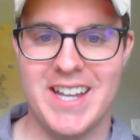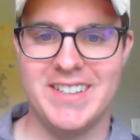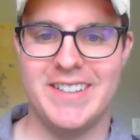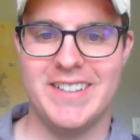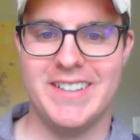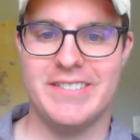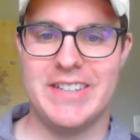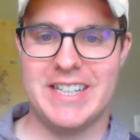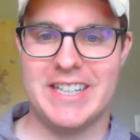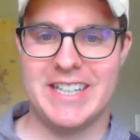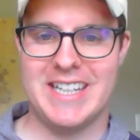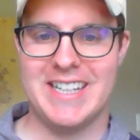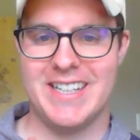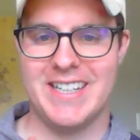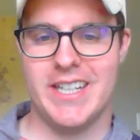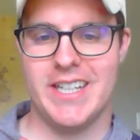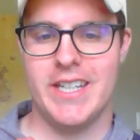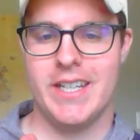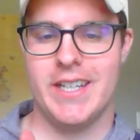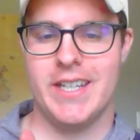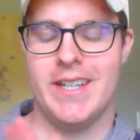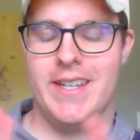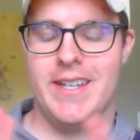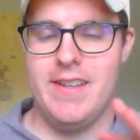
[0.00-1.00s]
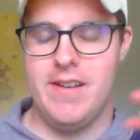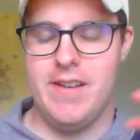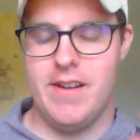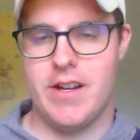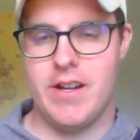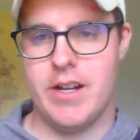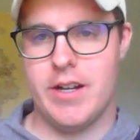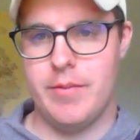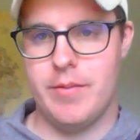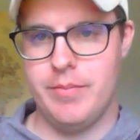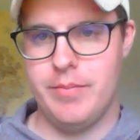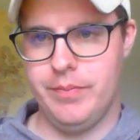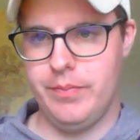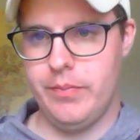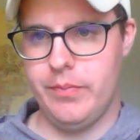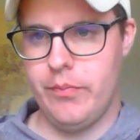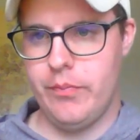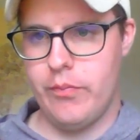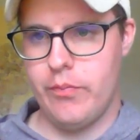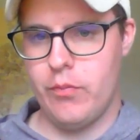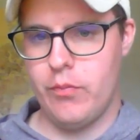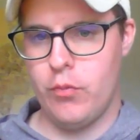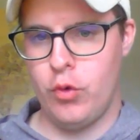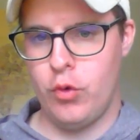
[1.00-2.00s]
I love that kid.
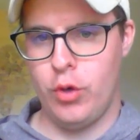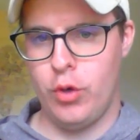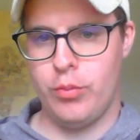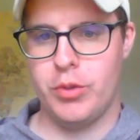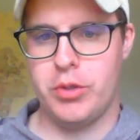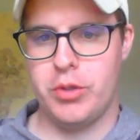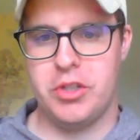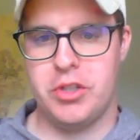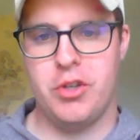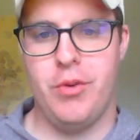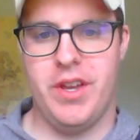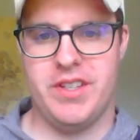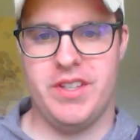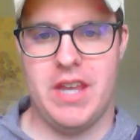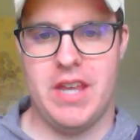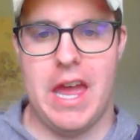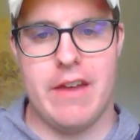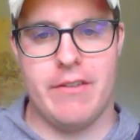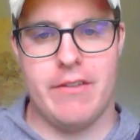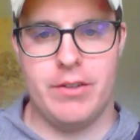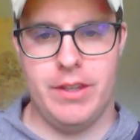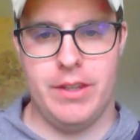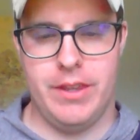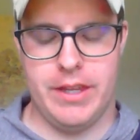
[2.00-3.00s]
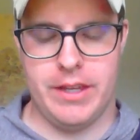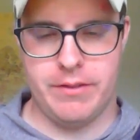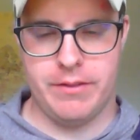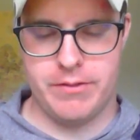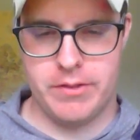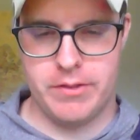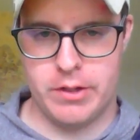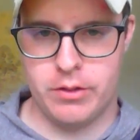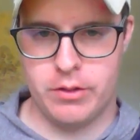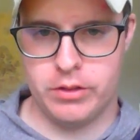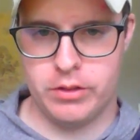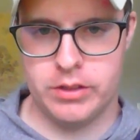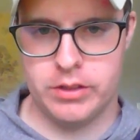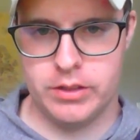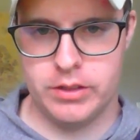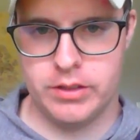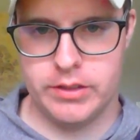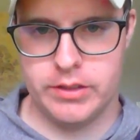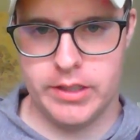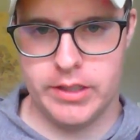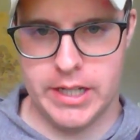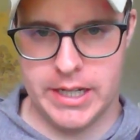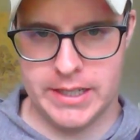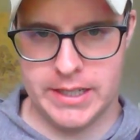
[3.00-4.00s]
World War II has everything, folks.
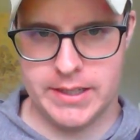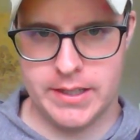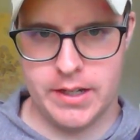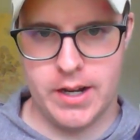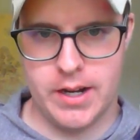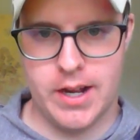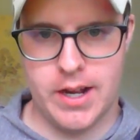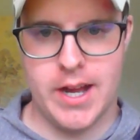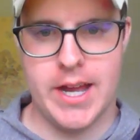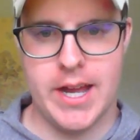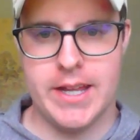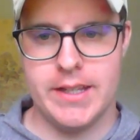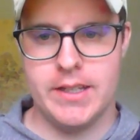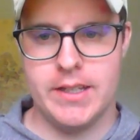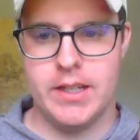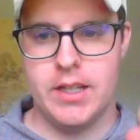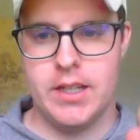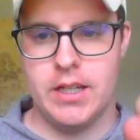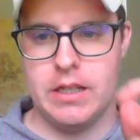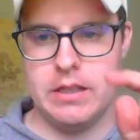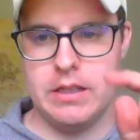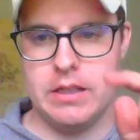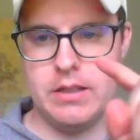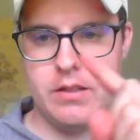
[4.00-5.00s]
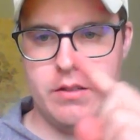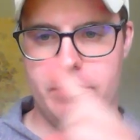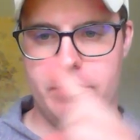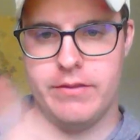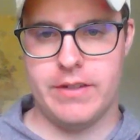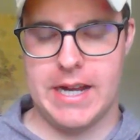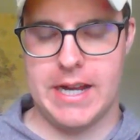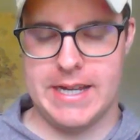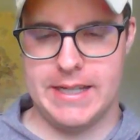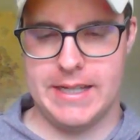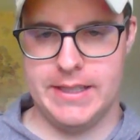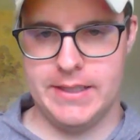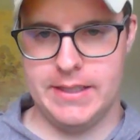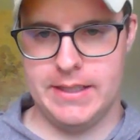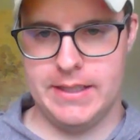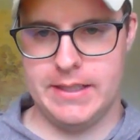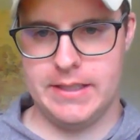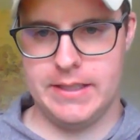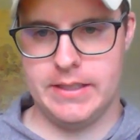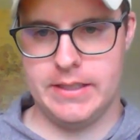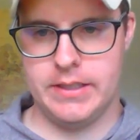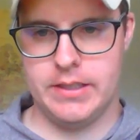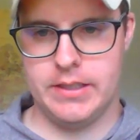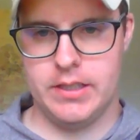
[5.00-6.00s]
It's got
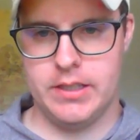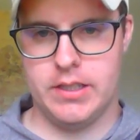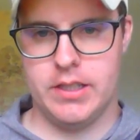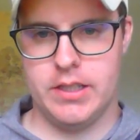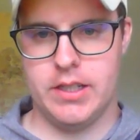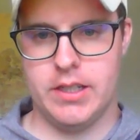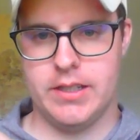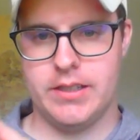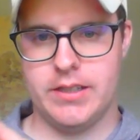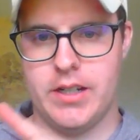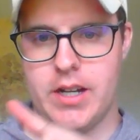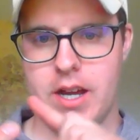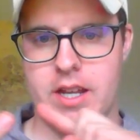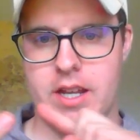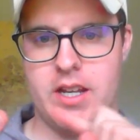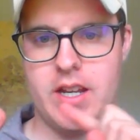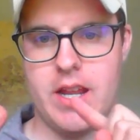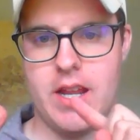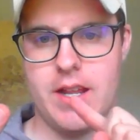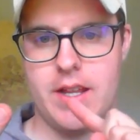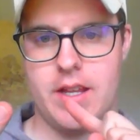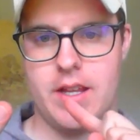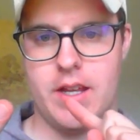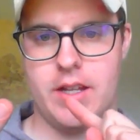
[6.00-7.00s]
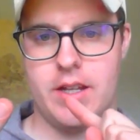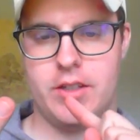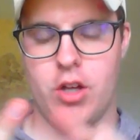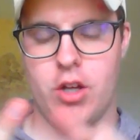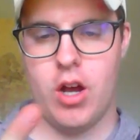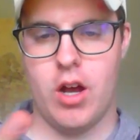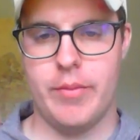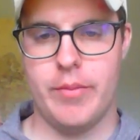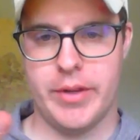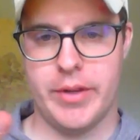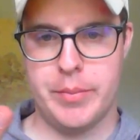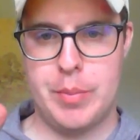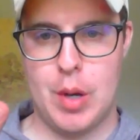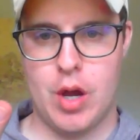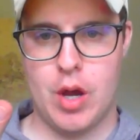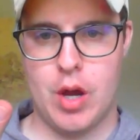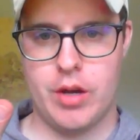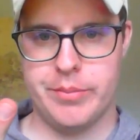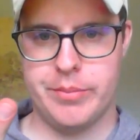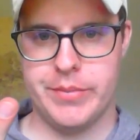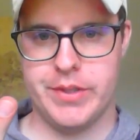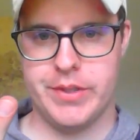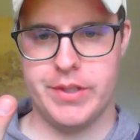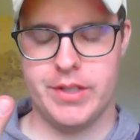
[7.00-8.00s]
violence, it's got atomic
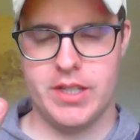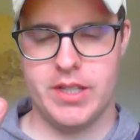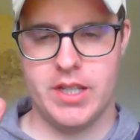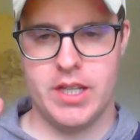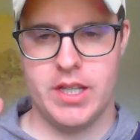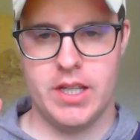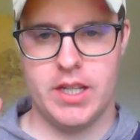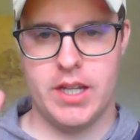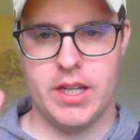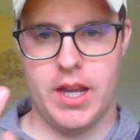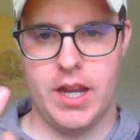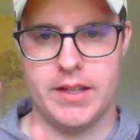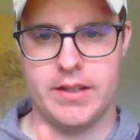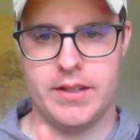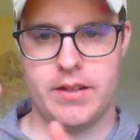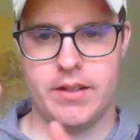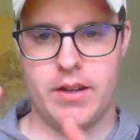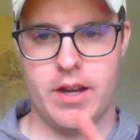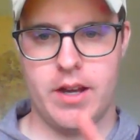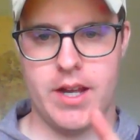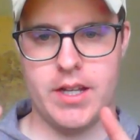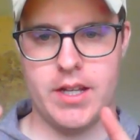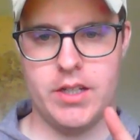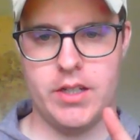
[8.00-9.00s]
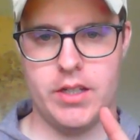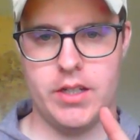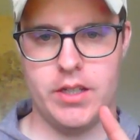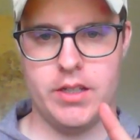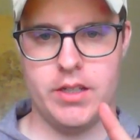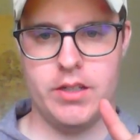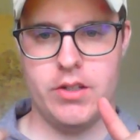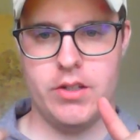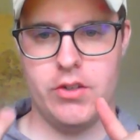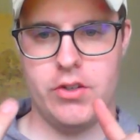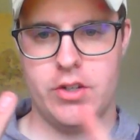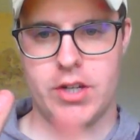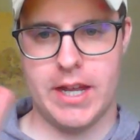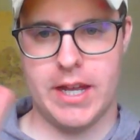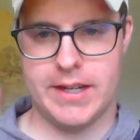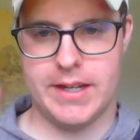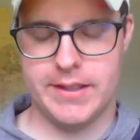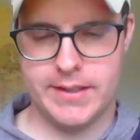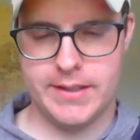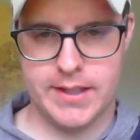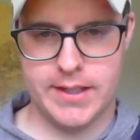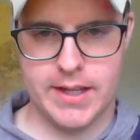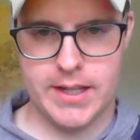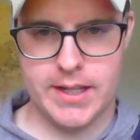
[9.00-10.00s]
bombs, it's got
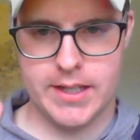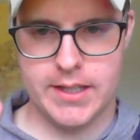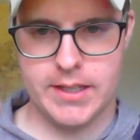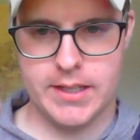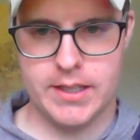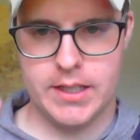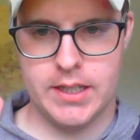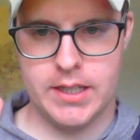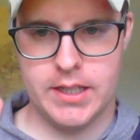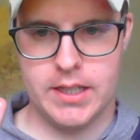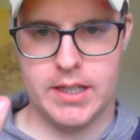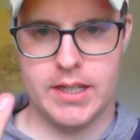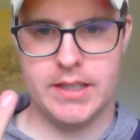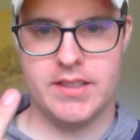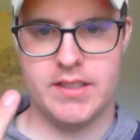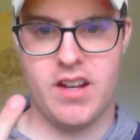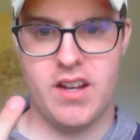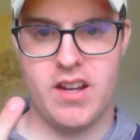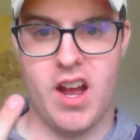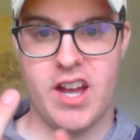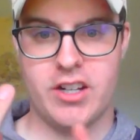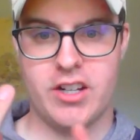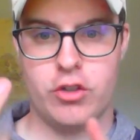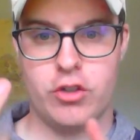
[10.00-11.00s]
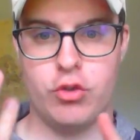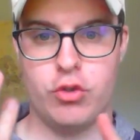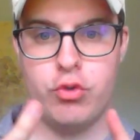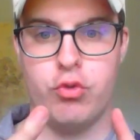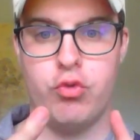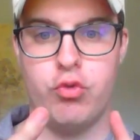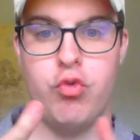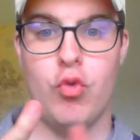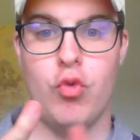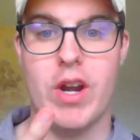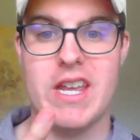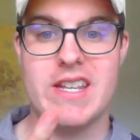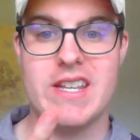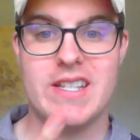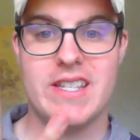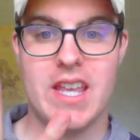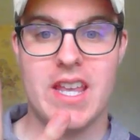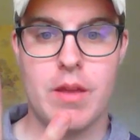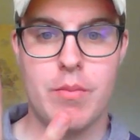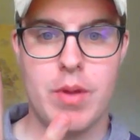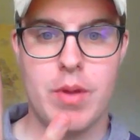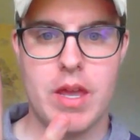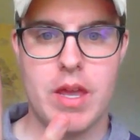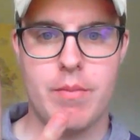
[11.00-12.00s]
genocide, it's got
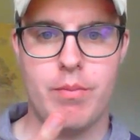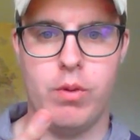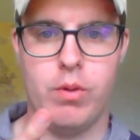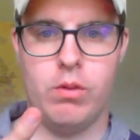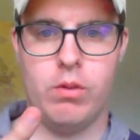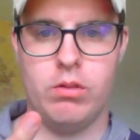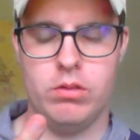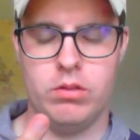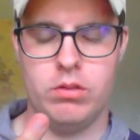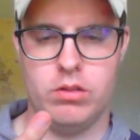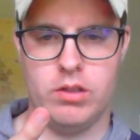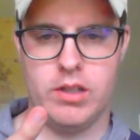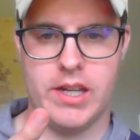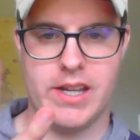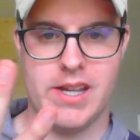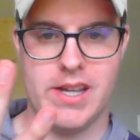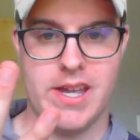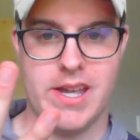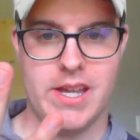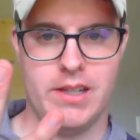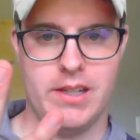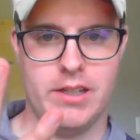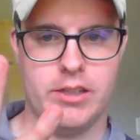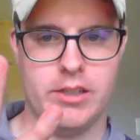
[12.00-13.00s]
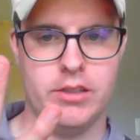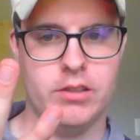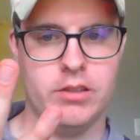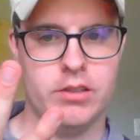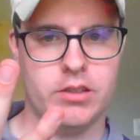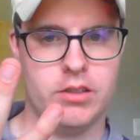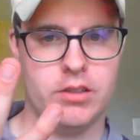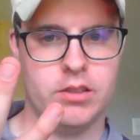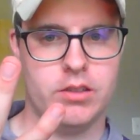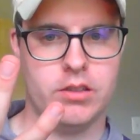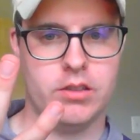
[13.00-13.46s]
crazy people like Hitler,